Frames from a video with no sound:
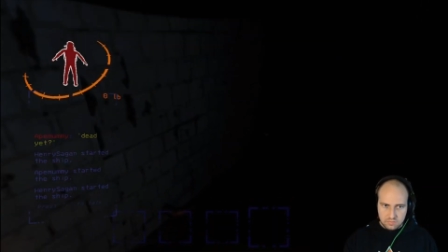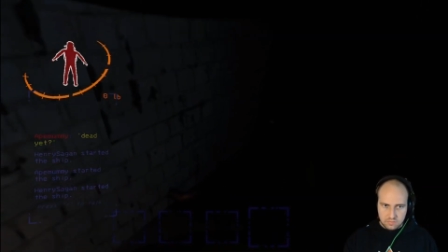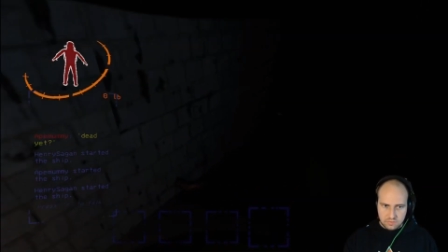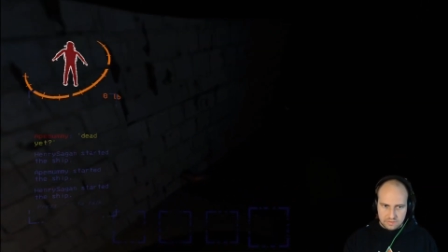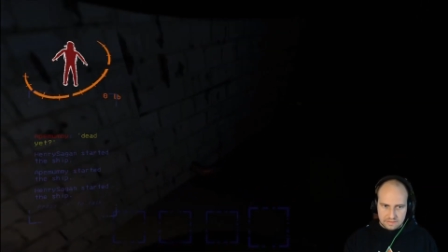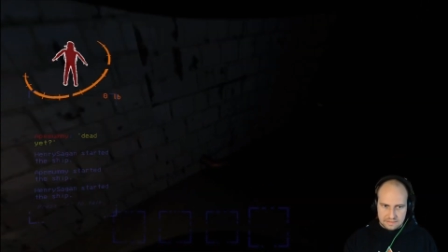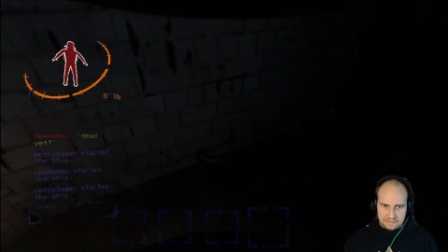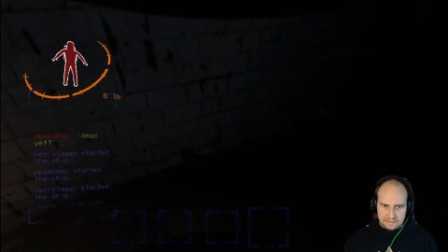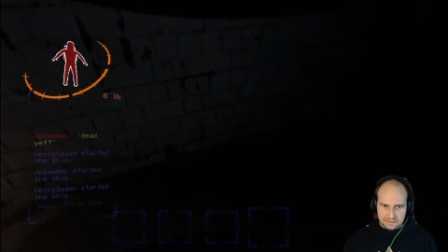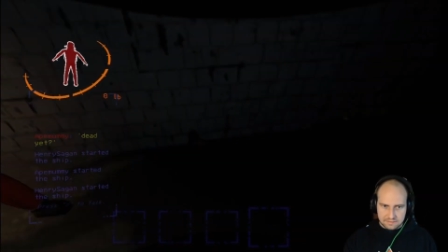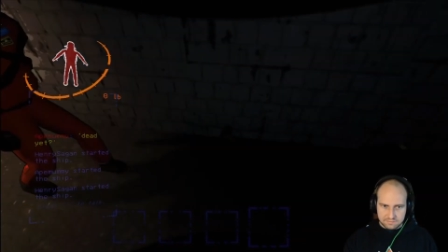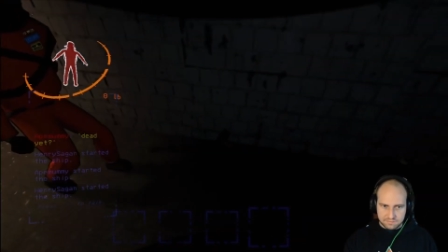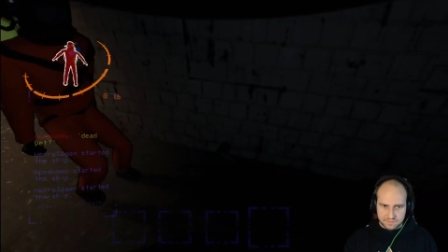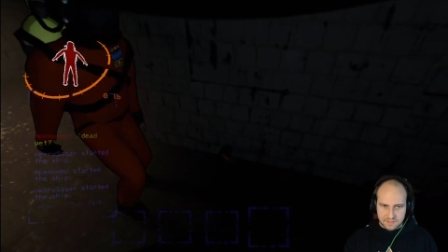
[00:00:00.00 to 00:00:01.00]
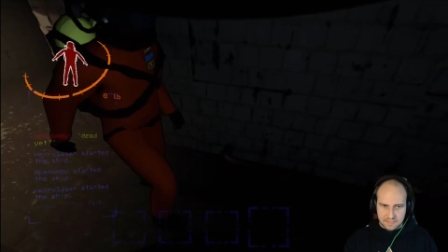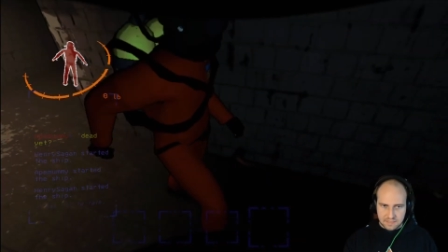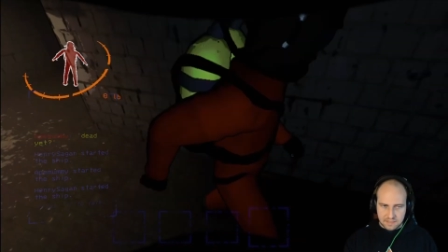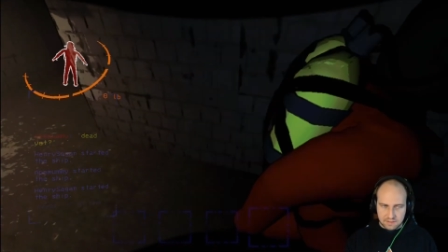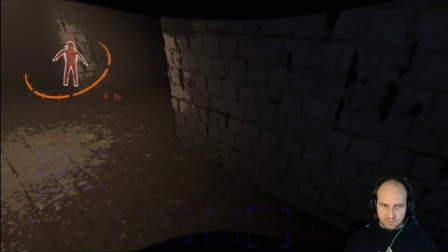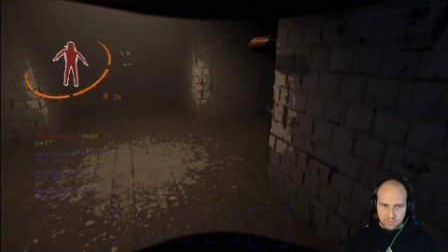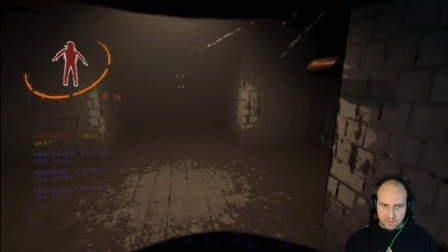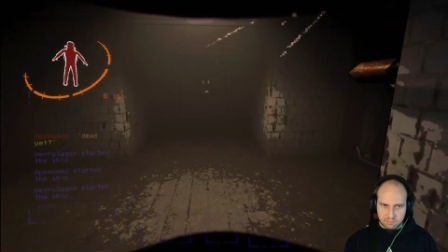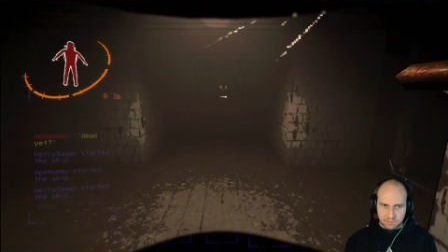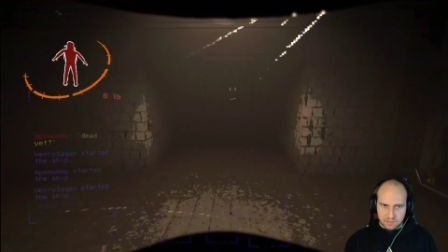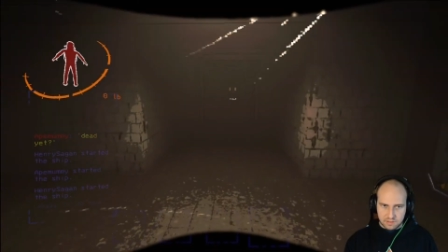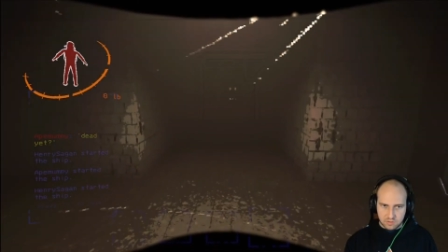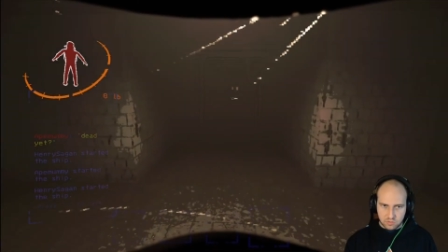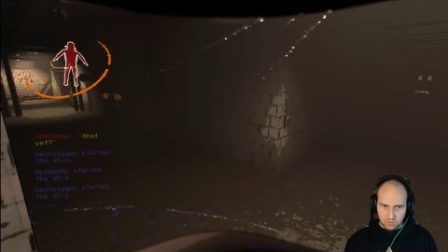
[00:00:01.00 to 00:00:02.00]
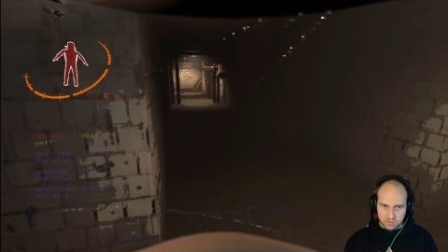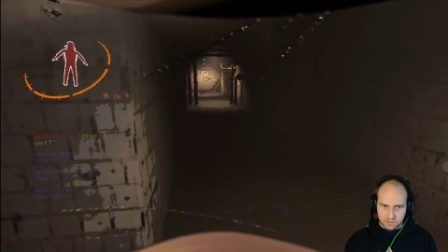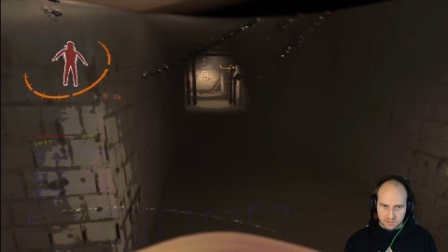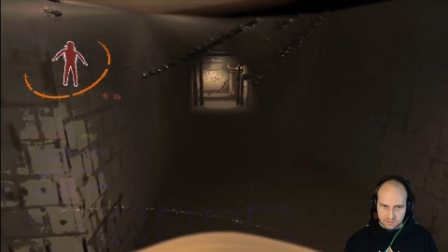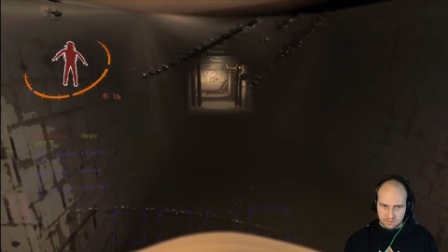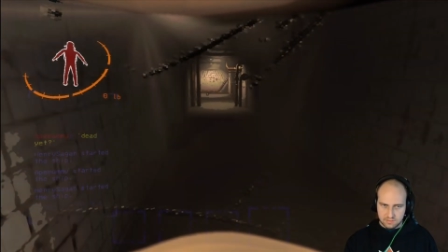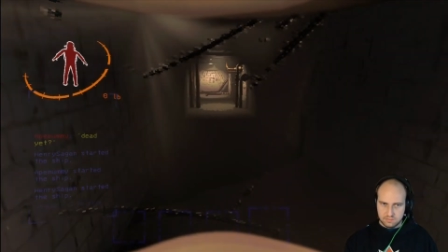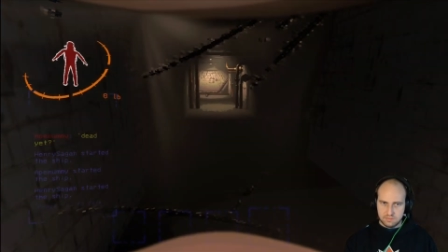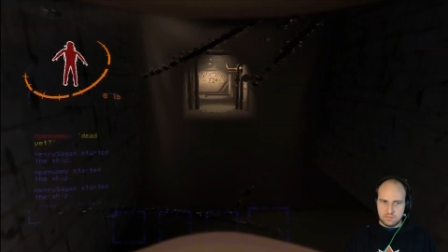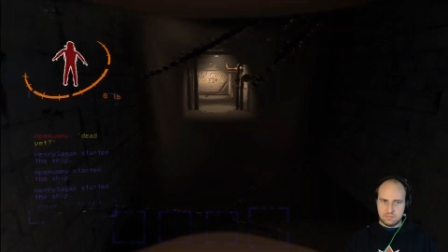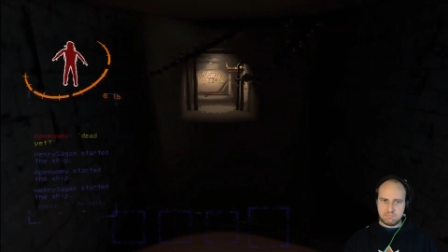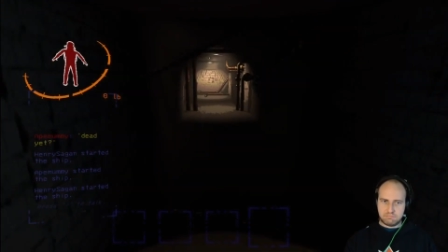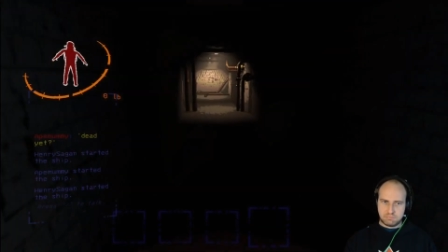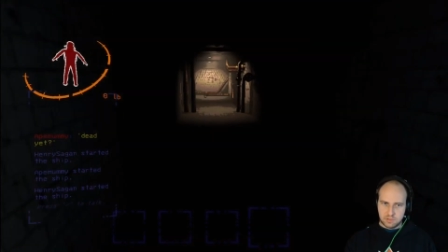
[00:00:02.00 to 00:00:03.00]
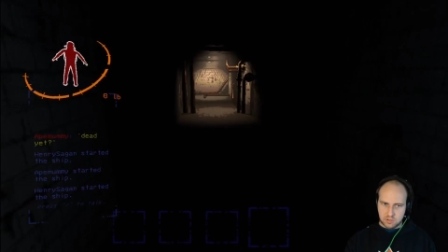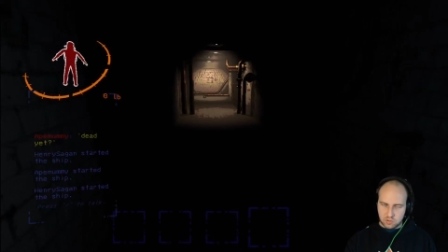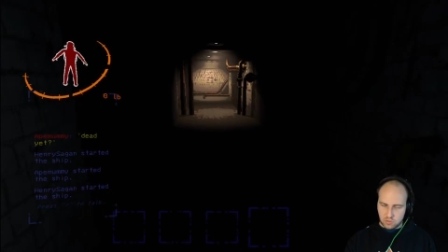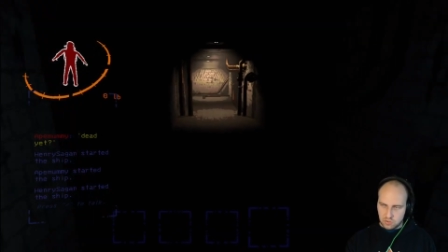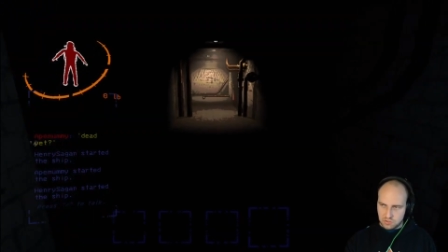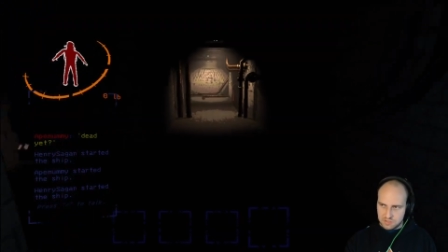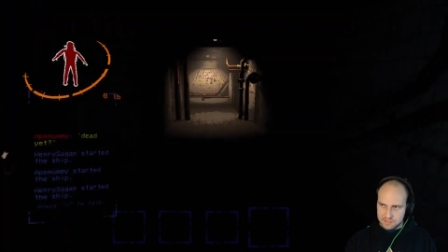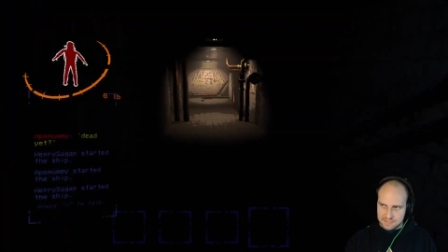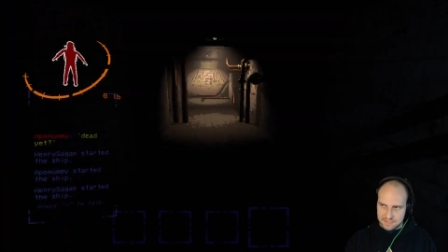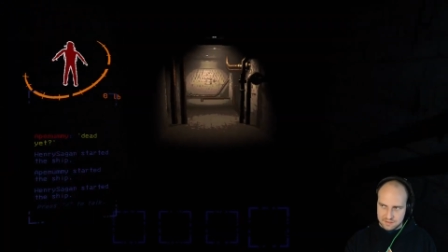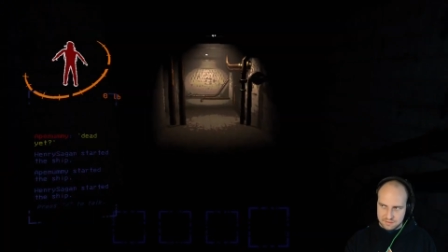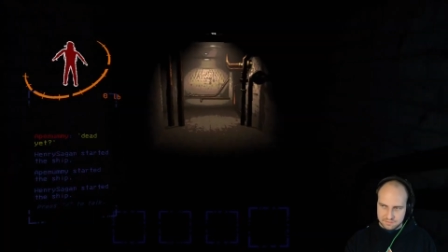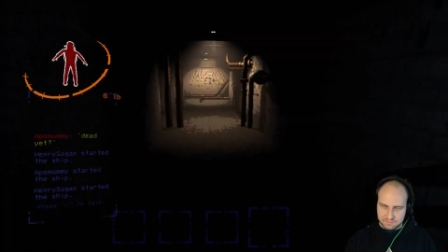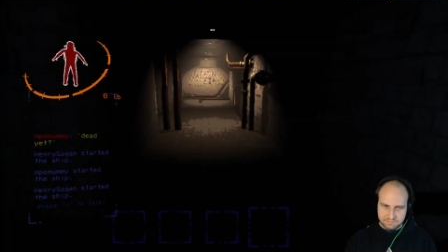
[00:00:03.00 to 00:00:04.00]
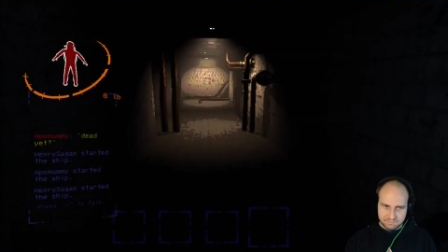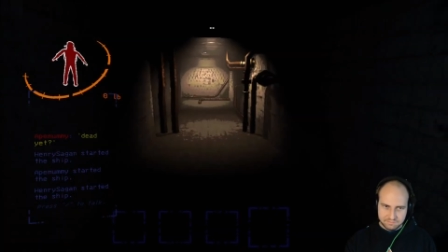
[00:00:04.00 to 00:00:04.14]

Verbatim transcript: Right. Yeah, not like we can put the torch. Another the torches down.